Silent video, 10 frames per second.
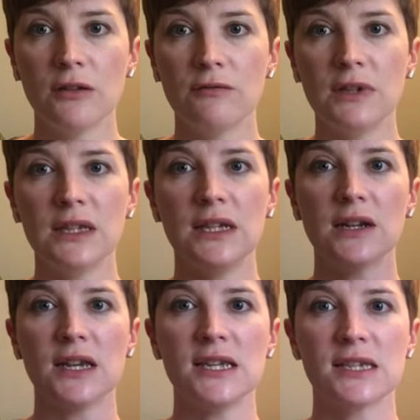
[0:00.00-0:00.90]
really
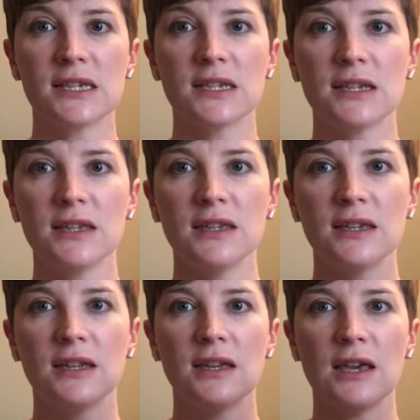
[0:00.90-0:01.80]
nice
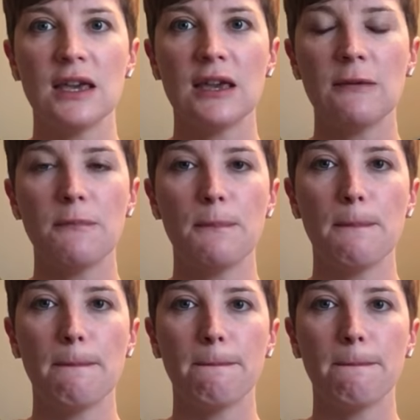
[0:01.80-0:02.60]
edging.